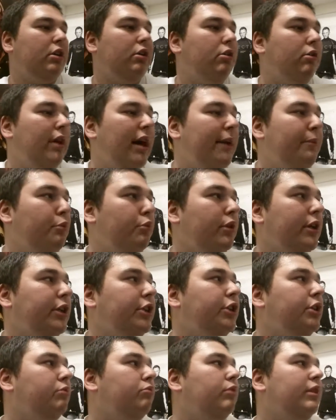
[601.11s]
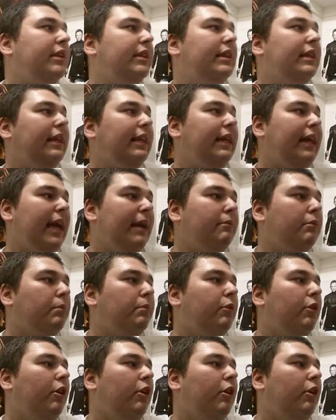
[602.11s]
collaboration with the gamer